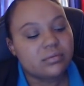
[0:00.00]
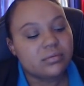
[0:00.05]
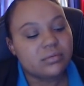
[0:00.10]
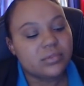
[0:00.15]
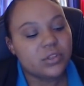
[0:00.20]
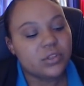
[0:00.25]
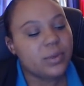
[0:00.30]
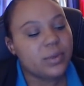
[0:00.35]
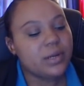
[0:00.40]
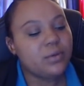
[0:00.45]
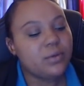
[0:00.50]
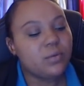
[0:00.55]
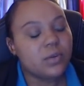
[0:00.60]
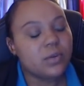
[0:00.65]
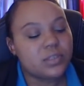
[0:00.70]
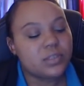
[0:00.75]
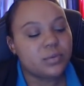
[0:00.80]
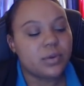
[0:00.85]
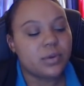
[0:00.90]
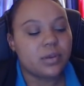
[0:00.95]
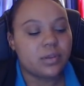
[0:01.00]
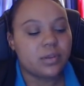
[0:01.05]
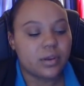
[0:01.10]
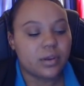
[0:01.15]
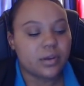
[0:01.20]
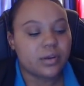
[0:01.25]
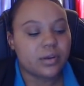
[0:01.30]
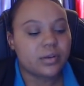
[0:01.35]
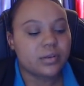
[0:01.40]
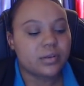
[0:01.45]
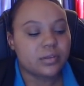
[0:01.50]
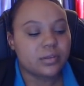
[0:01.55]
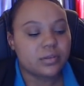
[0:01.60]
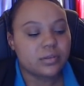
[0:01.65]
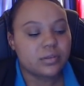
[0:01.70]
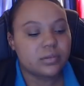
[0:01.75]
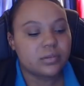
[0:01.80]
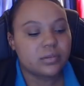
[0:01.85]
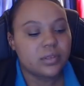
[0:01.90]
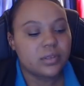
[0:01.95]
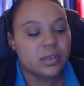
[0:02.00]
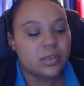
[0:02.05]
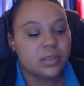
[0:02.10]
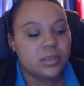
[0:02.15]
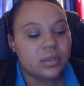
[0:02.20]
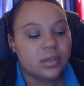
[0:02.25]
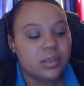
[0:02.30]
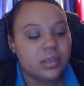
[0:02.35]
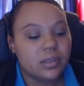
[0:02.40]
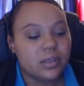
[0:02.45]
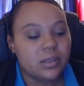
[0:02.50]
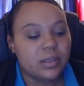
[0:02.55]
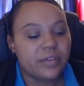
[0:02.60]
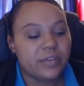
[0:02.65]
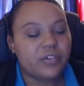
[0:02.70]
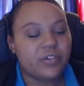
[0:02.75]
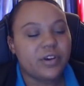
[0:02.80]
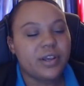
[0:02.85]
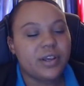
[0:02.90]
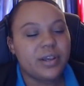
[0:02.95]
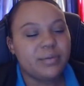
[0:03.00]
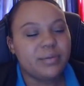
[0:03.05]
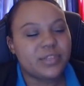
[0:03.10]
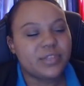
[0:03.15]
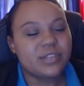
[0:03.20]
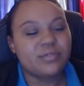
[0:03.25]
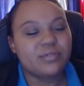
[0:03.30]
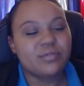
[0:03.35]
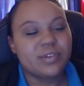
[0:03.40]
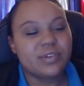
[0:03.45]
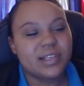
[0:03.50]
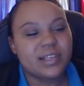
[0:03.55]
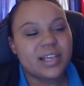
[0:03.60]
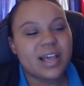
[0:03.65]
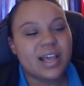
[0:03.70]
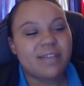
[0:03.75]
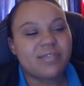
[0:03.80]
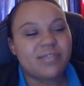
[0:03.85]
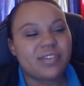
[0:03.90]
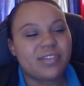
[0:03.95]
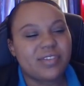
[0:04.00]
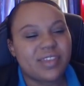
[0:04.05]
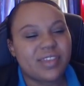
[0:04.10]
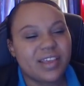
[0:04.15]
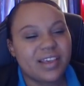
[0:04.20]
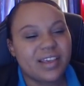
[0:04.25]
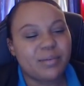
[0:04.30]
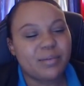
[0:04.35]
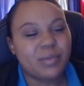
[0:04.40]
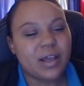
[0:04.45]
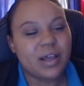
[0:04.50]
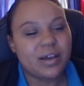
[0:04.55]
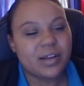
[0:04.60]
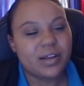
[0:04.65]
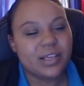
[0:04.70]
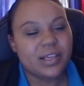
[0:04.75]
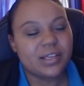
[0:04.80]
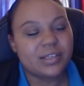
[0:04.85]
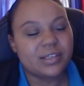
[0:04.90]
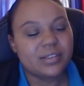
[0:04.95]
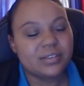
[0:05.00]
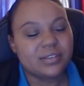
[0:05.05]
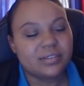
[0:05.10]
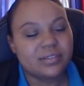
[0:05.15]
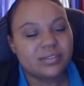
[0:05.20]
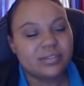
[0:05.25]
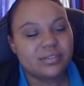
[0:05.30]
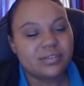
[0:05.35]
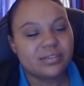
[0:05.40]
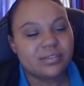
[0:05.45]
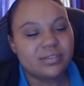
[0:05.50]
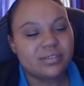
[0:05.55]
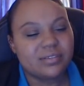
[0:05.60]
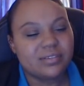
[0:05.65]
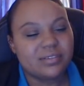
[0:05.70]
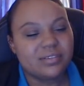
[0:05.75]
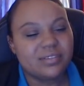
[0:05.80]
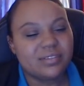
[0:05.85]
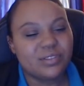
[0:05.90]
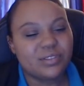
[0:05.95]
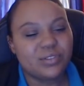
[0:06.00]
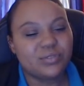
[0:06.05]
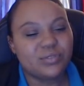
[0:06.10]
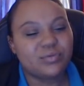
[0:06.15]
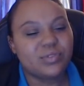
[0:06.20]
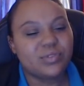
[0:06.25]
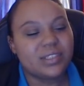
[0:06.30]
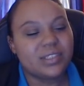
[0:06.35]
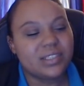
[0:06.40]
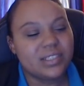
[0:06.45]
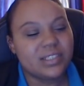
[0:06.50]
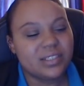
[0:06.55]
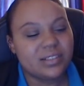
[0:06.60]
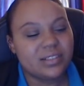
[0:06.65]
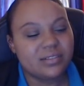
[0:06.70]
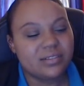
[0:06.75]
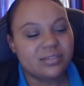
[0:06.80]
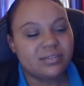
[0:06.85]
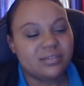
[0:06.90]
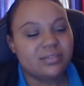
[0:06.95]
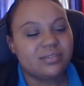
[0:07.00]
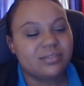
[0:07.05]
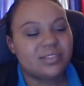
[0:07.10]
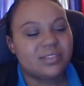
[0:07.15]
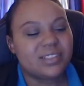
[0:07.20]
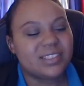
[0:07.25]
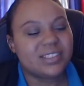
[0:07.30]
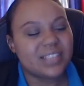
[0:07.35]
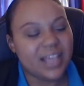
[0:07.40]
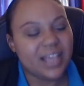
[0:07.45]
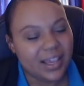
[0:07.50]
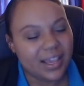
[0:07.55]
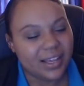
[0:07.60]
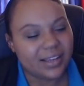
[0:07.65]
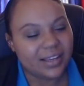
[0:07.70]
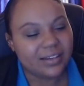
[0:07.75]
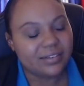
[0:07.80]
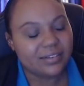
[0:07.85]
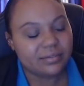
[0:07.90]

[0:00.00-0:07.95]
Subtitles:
Nobody wants me on there. And for him to really have to think about it is really sad.